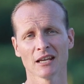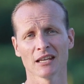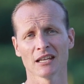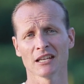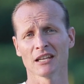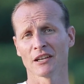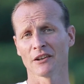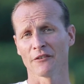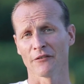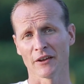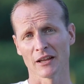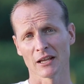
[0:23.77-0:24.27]

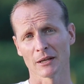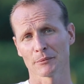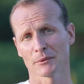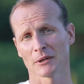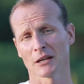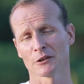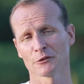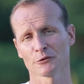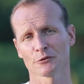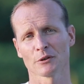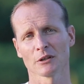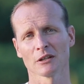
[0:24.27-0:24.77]
in a developed
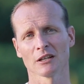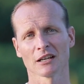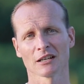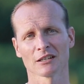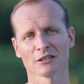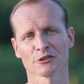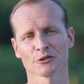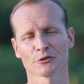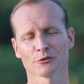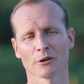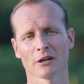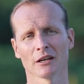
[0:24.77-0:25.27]
country like
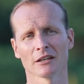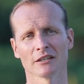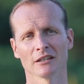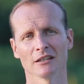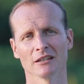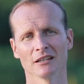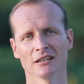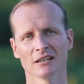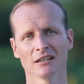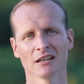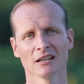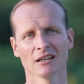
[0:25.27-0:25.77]

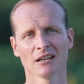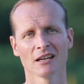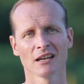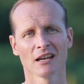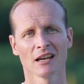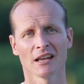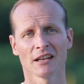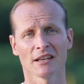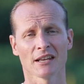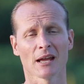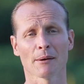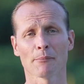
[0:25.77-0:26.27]
Australia.